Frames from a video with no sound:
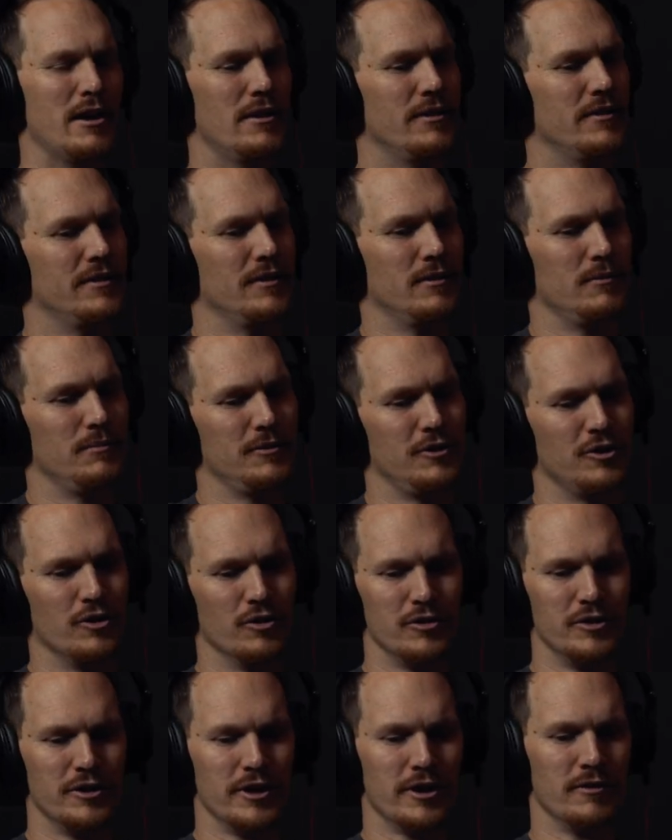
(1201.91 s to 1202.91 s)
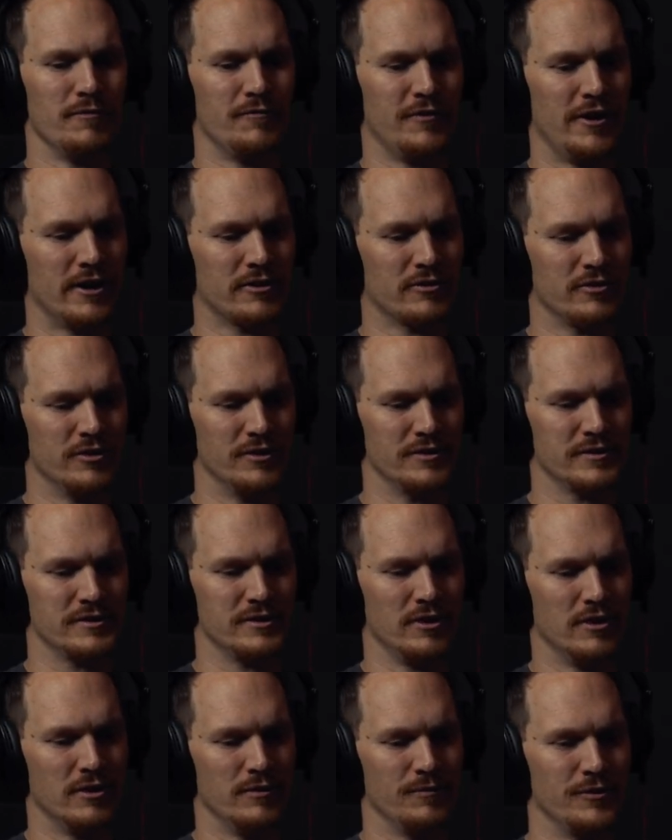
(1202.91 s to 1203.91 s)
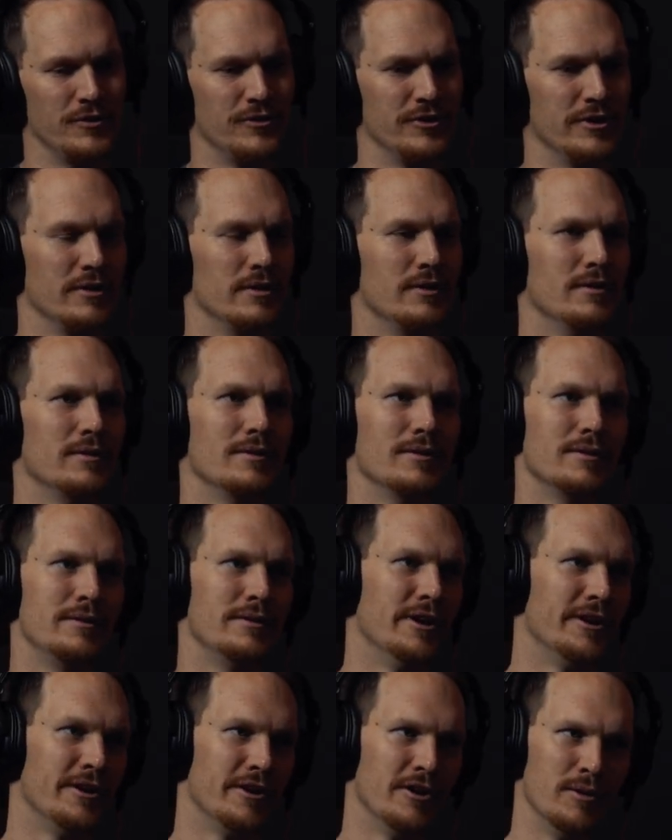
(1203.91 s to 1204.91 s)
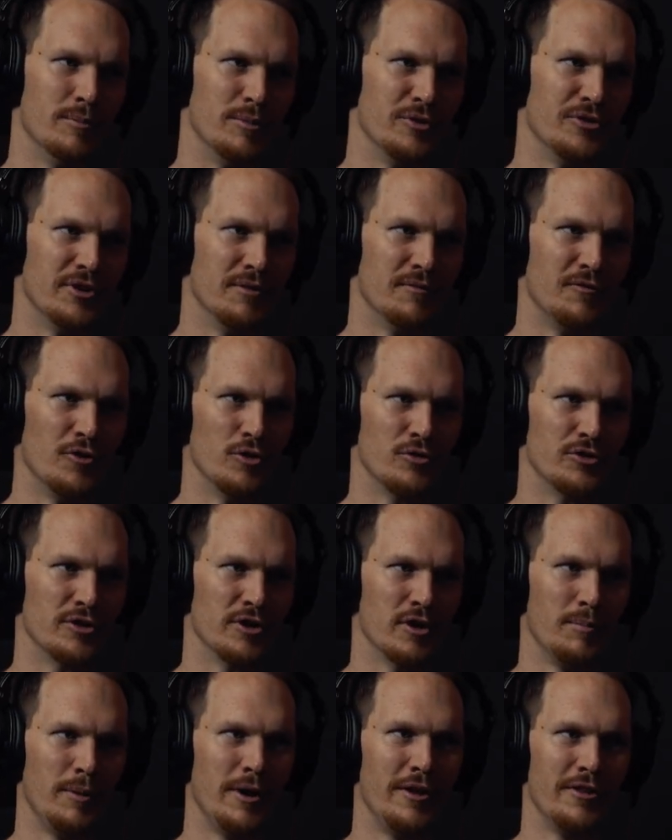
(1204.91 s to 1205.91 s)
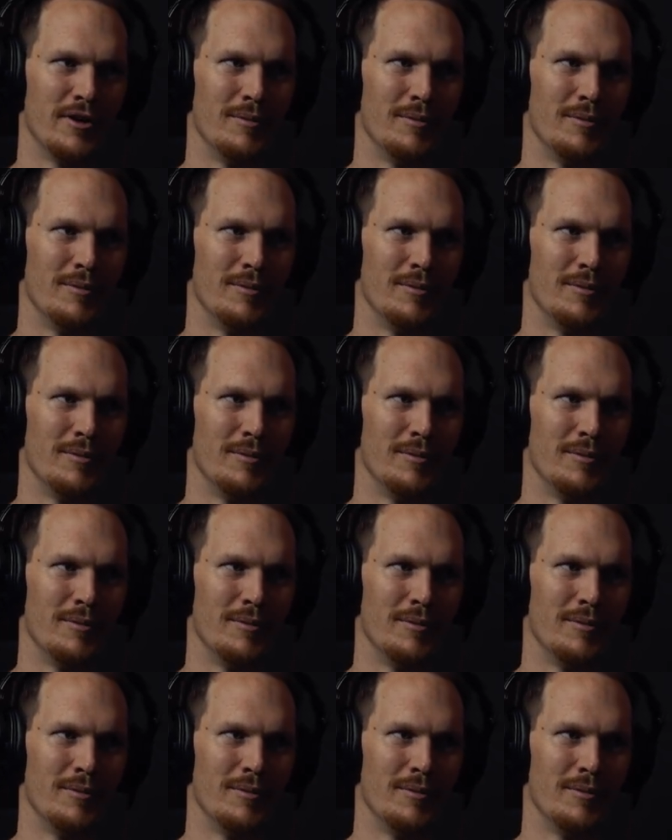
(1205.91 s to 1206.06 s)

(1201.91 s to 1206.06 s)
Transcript: and you got to factor in some for like not 100% of folks are going to pay